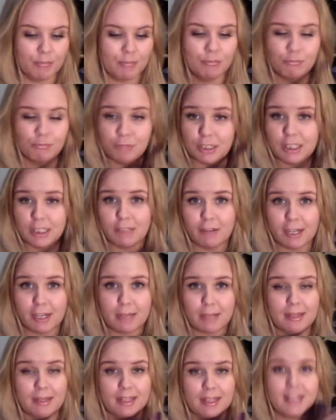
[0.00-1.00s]
really
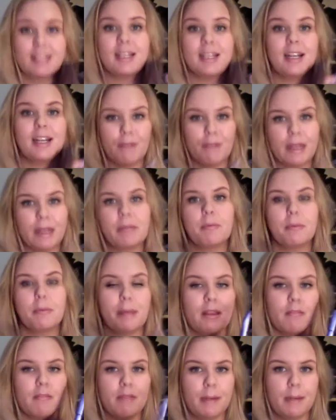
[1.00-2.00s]
recommend this, and I
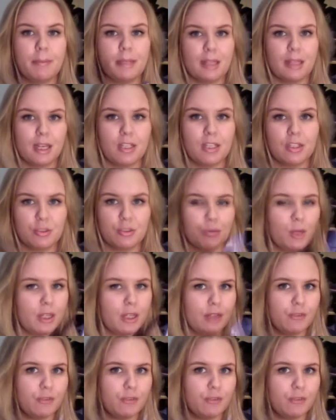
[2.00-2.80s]
recommend the Rapid Lash as well.